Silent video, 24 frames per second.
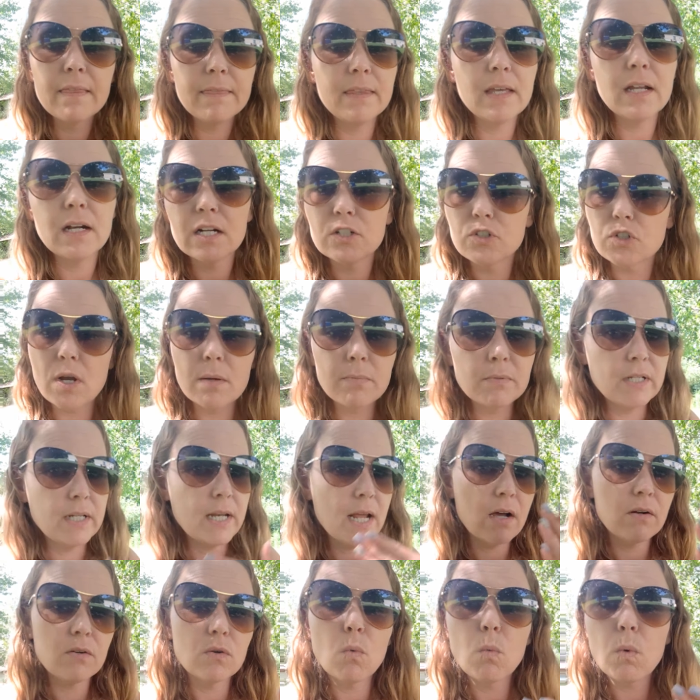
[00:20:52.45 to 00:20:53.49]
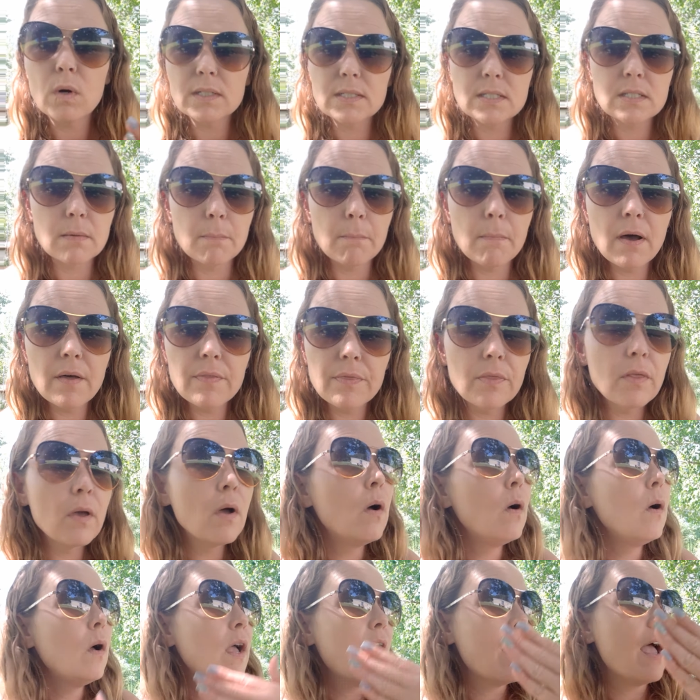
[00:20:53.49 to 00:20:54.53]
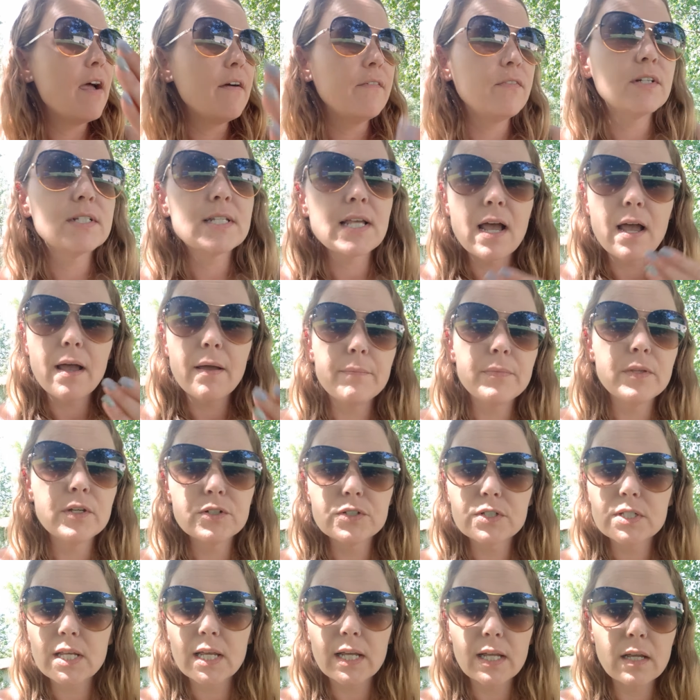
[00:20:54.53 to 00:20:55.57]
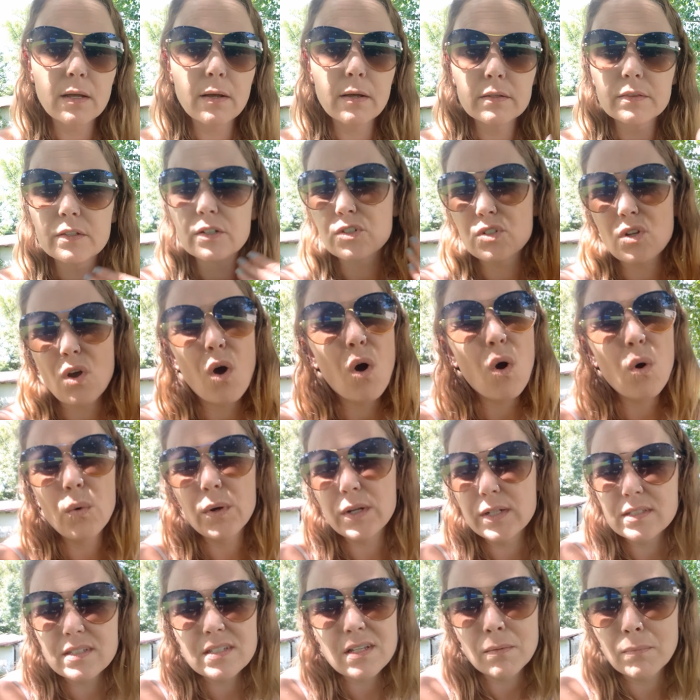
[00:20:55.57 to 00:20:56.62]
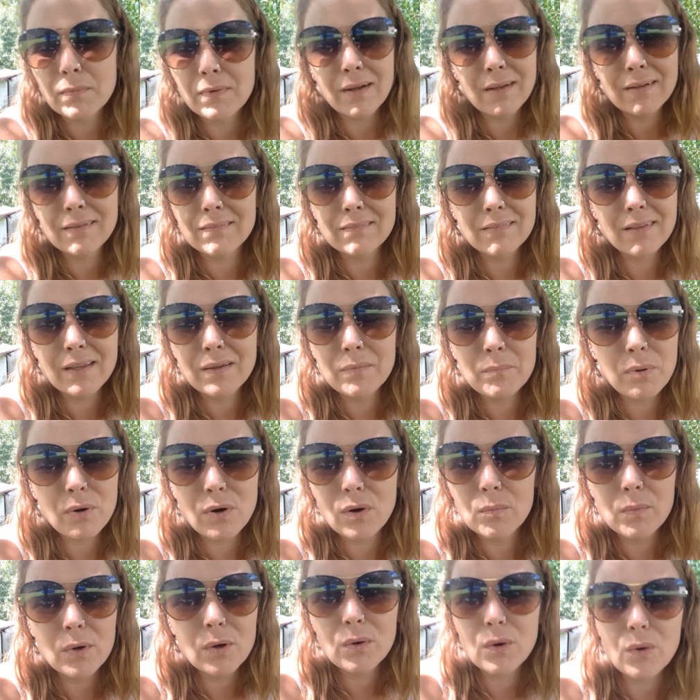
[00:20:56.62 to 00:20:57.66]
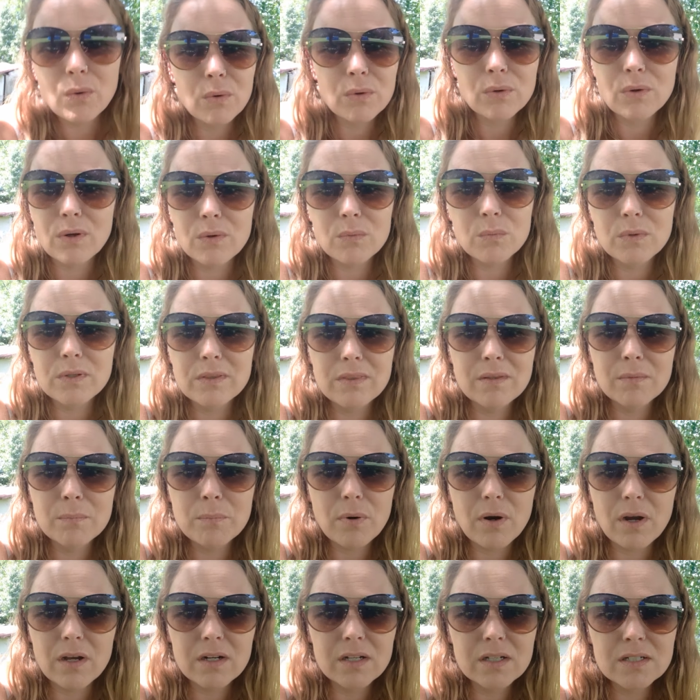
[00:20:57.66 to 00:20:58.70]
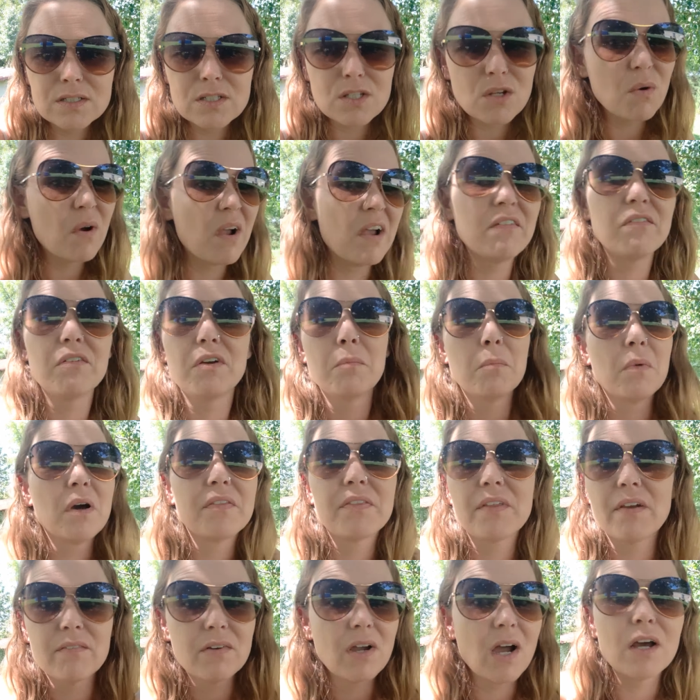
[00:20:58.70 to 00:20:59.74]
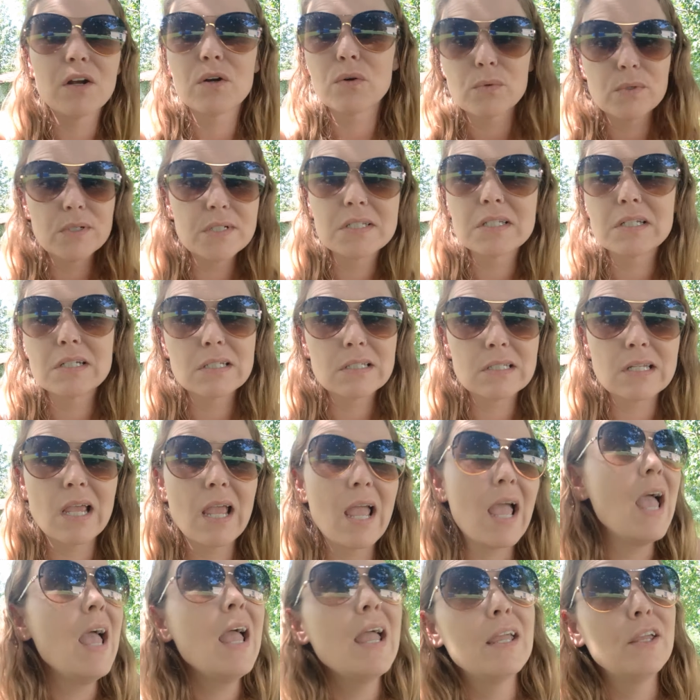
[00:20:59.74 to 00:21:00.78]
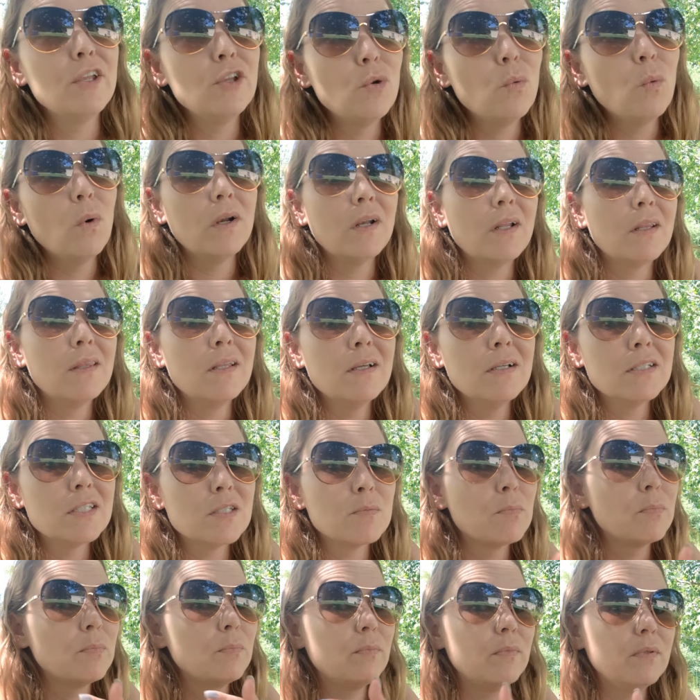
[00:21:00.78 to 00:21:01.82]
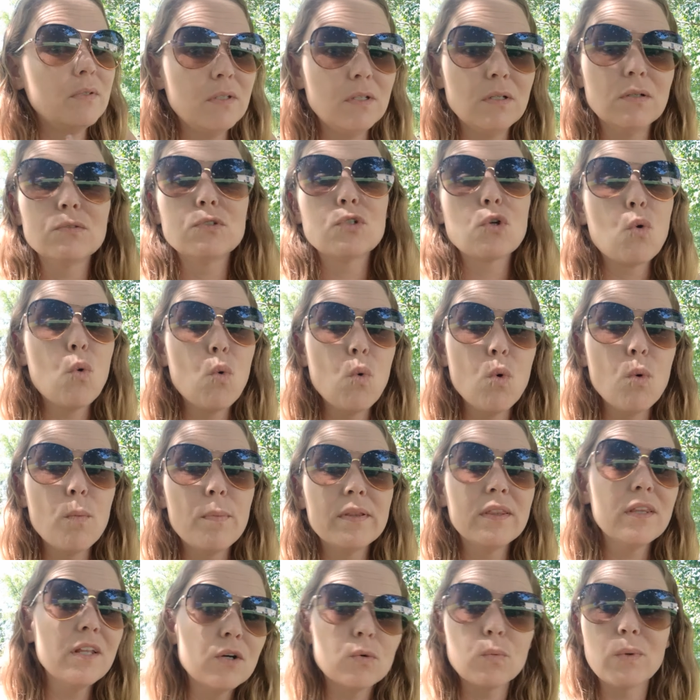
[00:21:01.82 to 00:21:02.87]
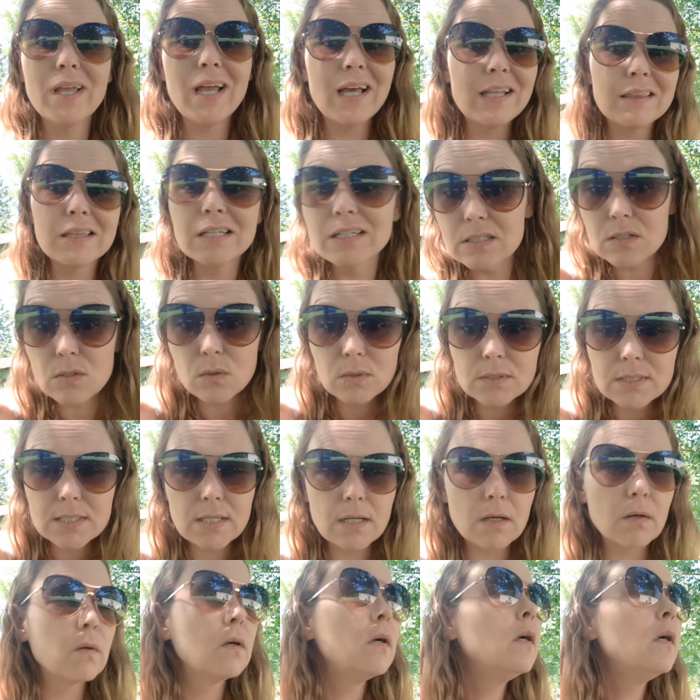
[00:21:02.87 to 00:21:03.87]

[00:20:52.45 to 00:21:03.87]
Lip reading: Then I dropped it down to once a month. Every time there's there's always some kind of like promo going on with the product. So every month I've got a reason to say, hey, you wanted this. It's cool, but look, we got this on sale.